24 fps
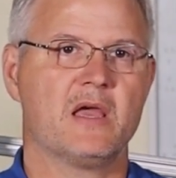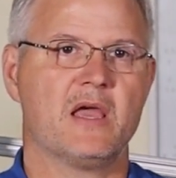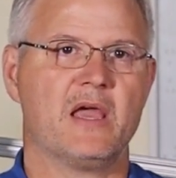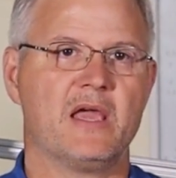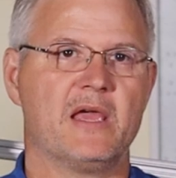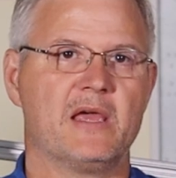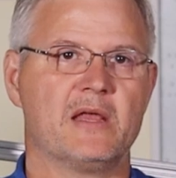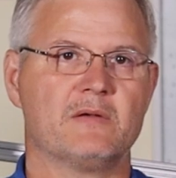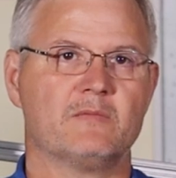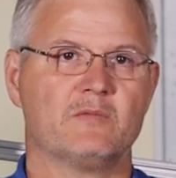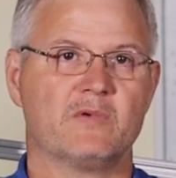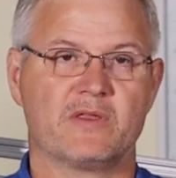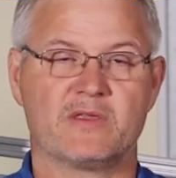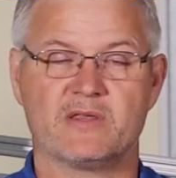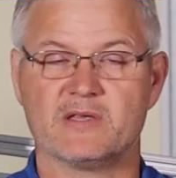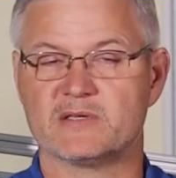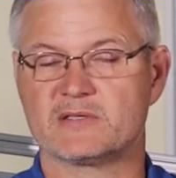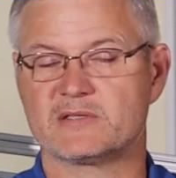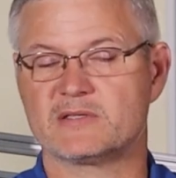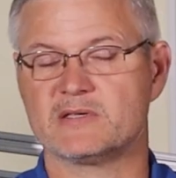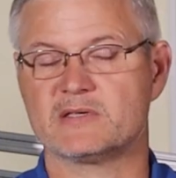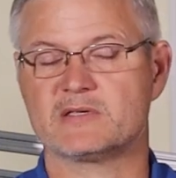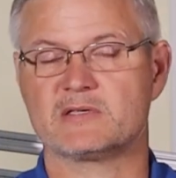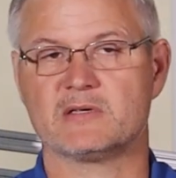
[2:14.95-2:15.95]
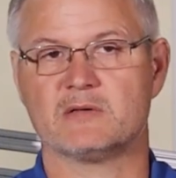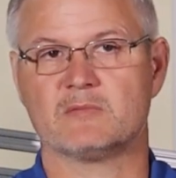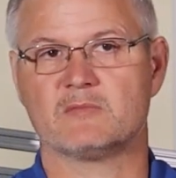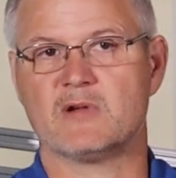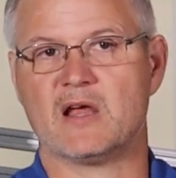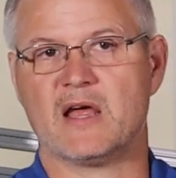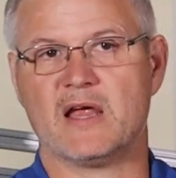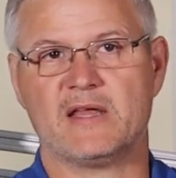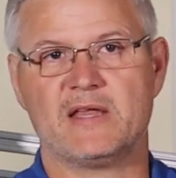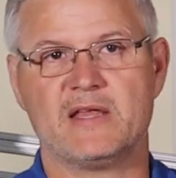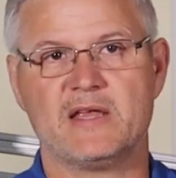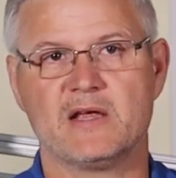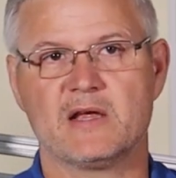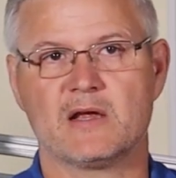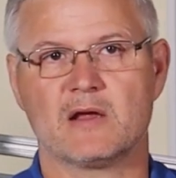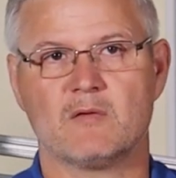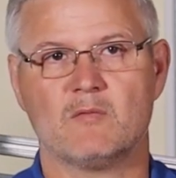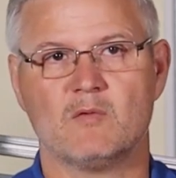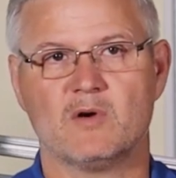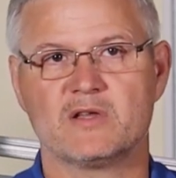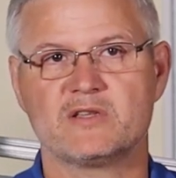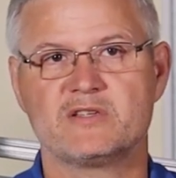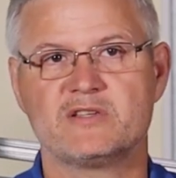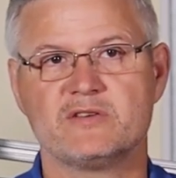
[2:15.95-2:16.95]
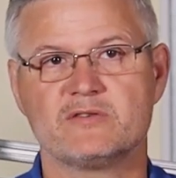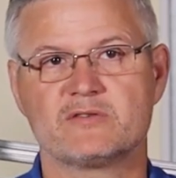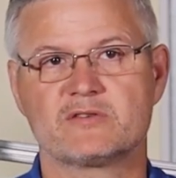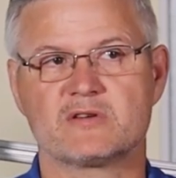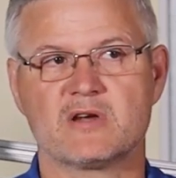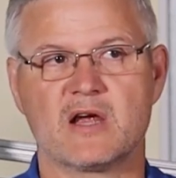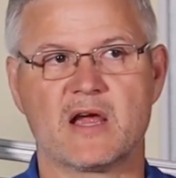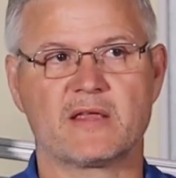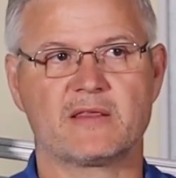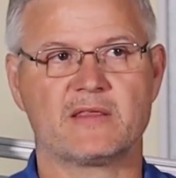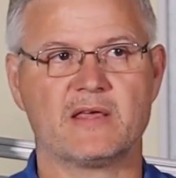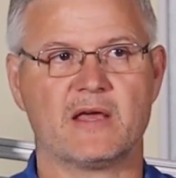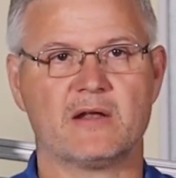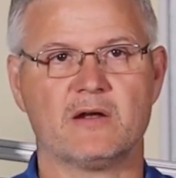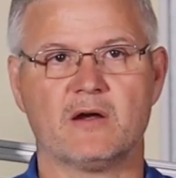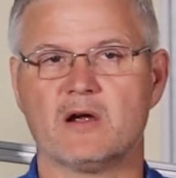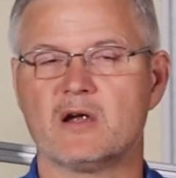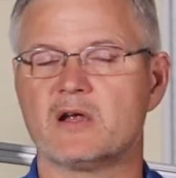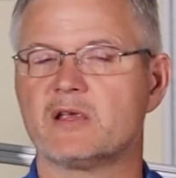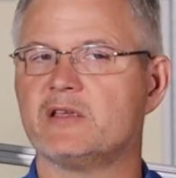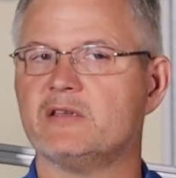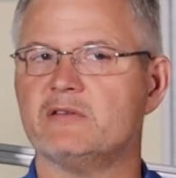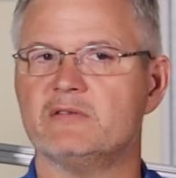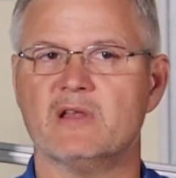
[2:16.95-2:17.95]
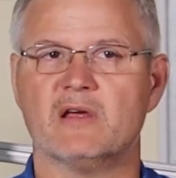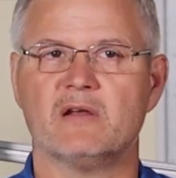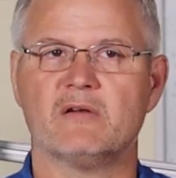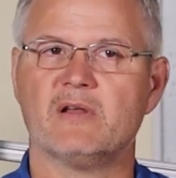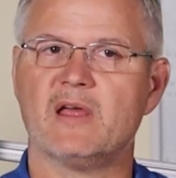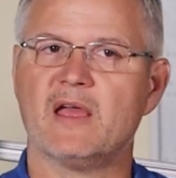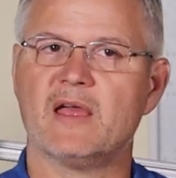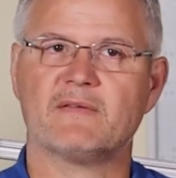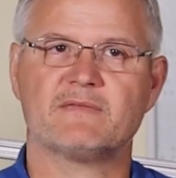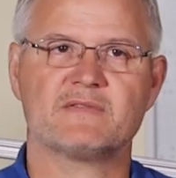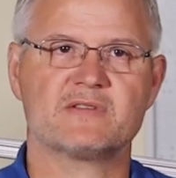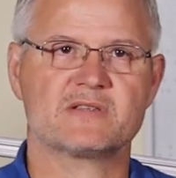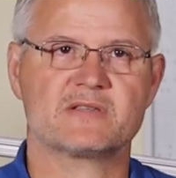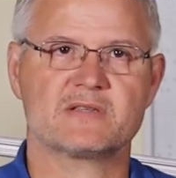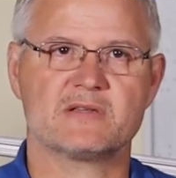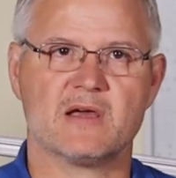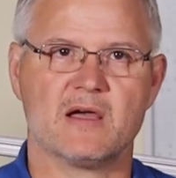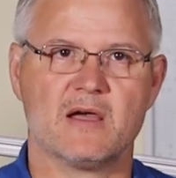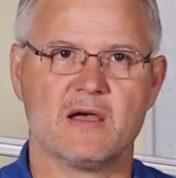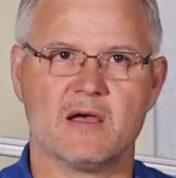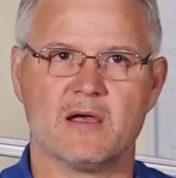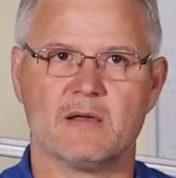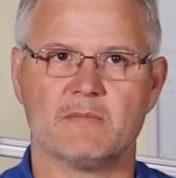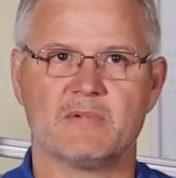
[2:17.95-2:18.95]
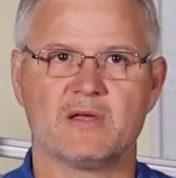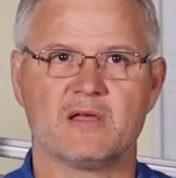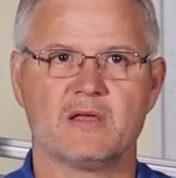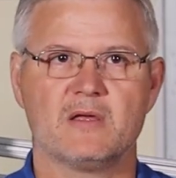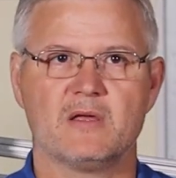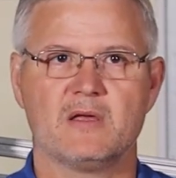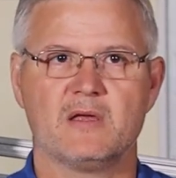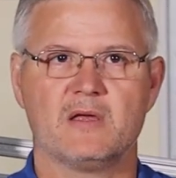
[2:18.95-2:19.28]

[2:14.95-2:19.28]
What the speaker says: And with this system right here, once you strike that arc, you don't have to stop.